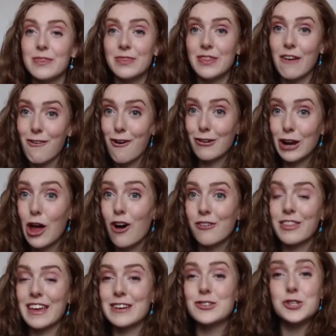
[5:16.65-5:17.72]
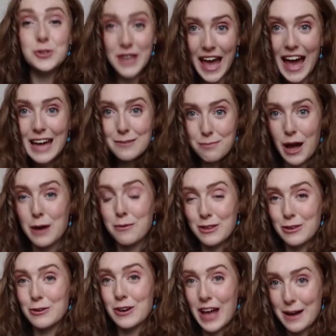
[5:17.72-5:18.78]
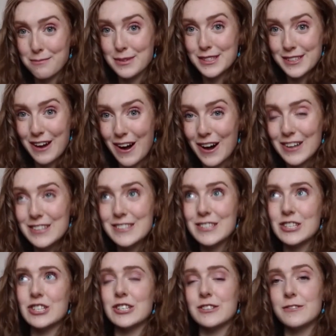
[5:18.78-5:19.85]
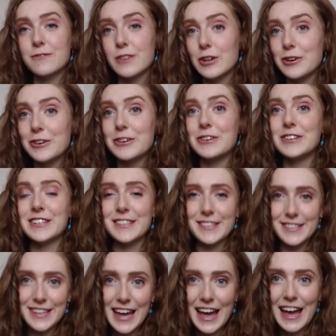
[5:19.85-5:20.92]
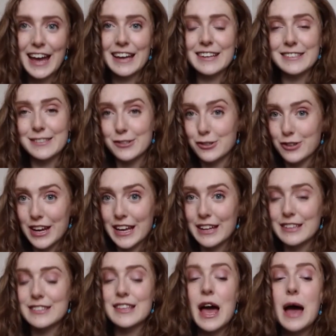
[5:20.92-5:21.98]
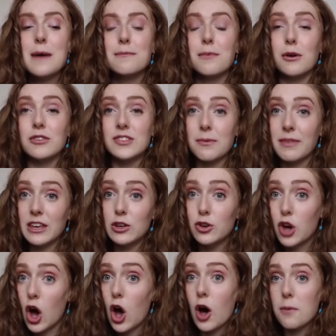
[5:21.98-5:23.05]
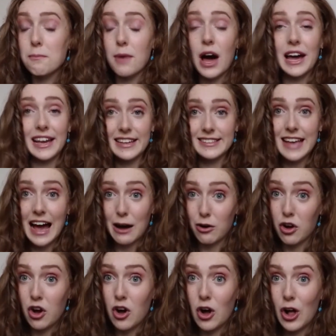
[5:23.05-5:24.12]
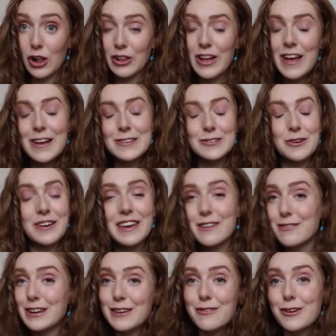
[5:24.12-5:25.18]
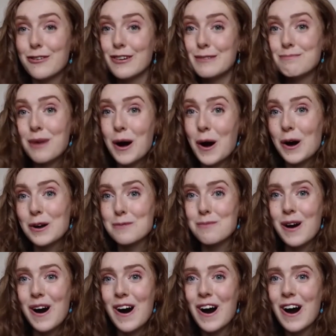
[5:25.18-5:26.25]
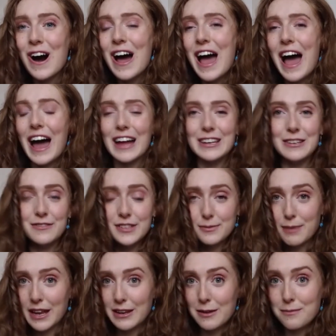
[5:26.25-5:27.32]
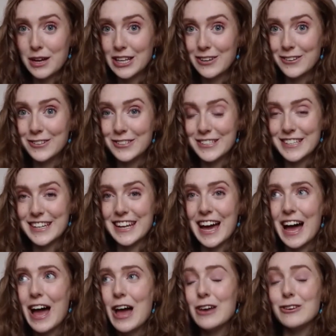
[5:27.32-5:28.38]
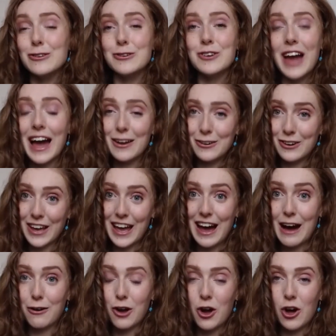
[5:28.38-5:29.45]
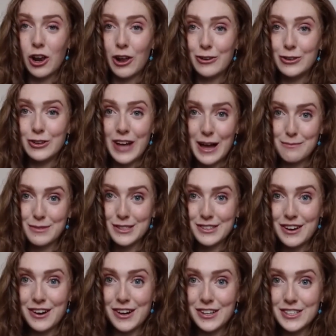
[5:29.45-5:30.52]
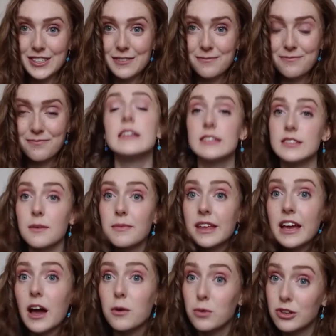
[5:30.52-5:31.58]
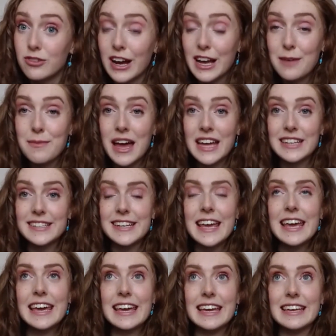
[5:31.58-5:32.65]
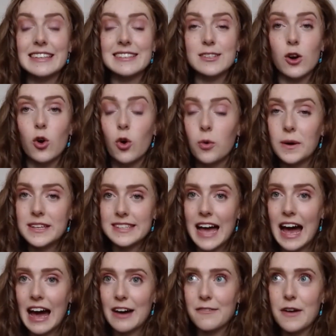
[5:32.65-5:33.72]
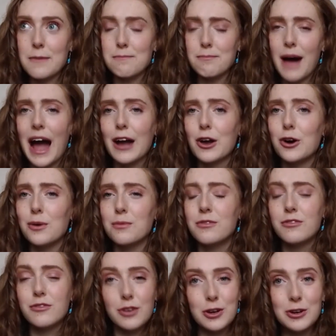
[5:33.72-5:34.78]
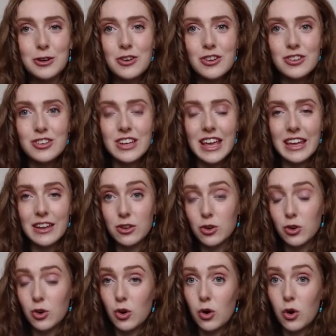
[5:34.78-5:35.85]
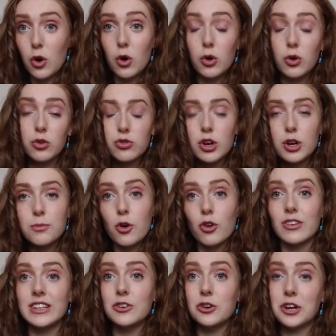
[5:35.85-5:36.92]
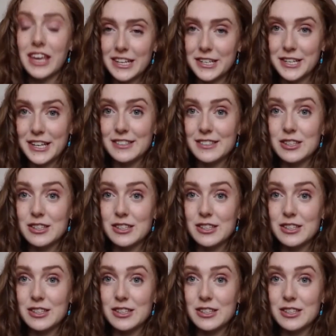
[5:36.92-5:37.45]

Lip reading: There are a lot of things you can buy with your campus card, such as food, snacks, drinks, but something you can't buy is alcohol. So even if you're in Park Bar and you've spent the money on your dinner, you cannot get alcohol on your campus card. Something I would recommend is to always have backup food in your halls room or in your kitchen.